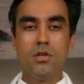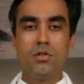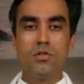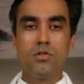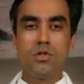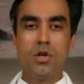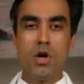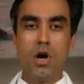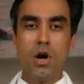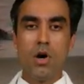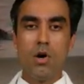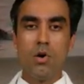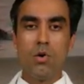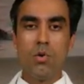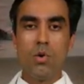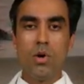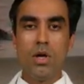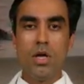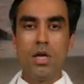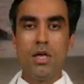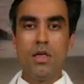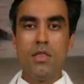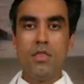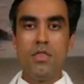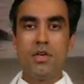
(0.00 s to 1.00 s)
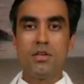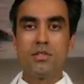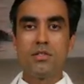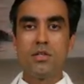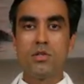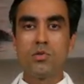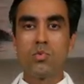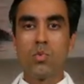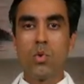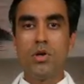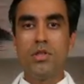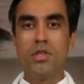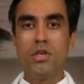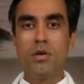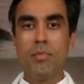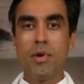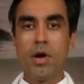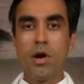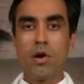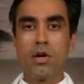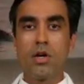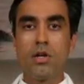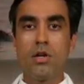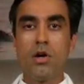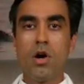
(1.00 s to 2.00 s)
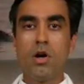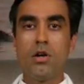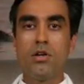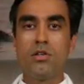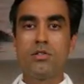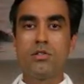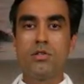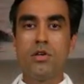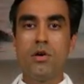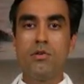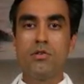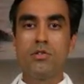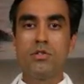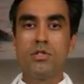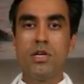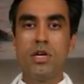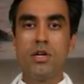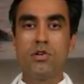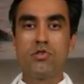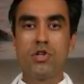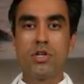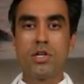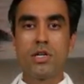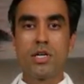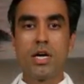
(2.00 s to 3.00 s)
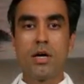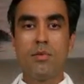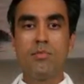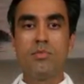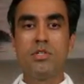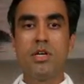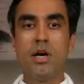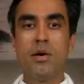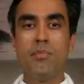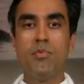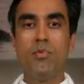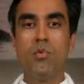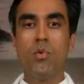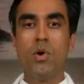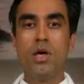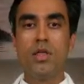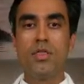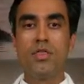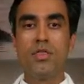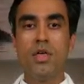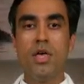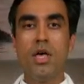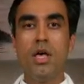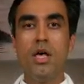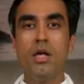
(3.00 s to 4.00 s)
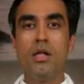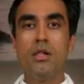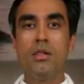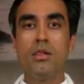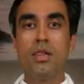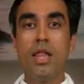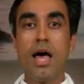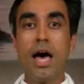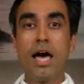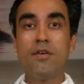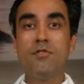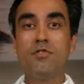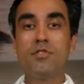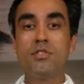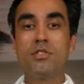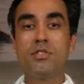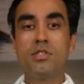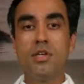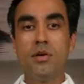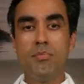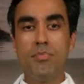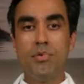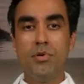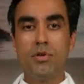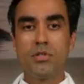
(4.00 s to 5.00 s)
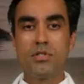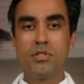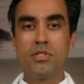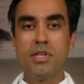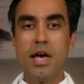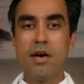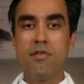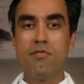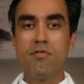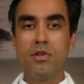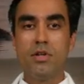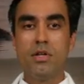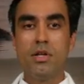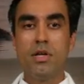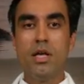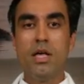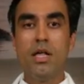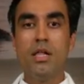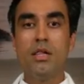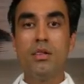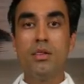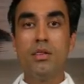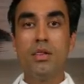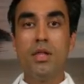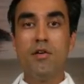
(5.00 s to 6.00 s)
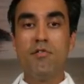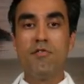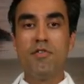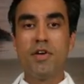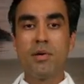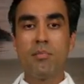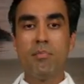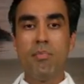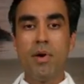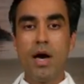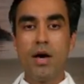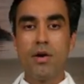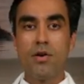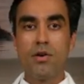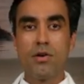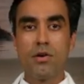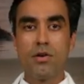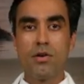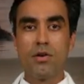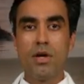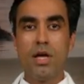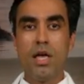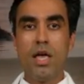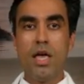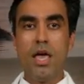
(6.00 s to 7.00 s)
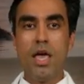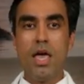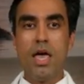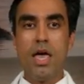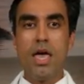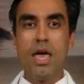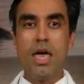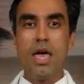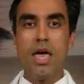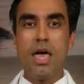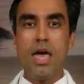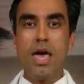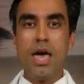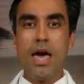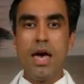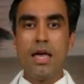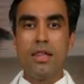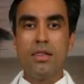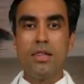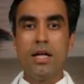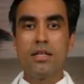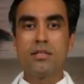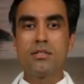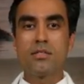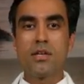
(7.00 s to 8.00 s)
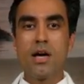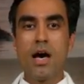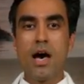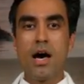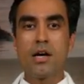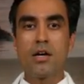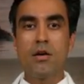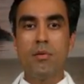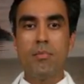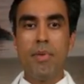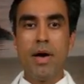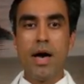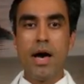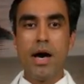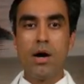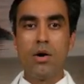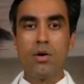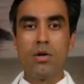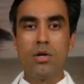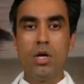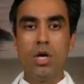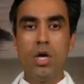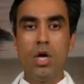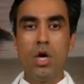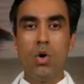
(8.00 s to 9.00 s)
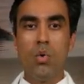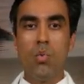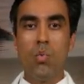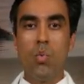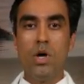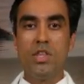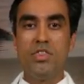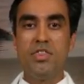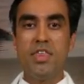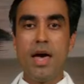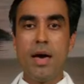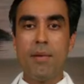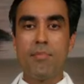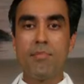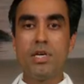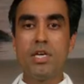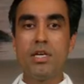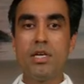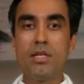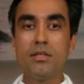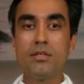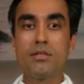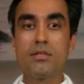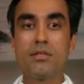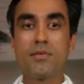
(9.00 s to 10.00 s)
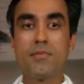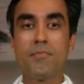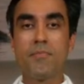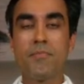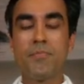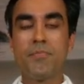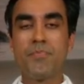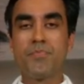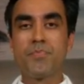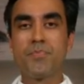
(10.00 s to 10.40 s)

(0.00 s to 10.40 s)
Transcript: So this is where the American Heart Association comes up with Life Simple 7, living better. And let's talk about what that means.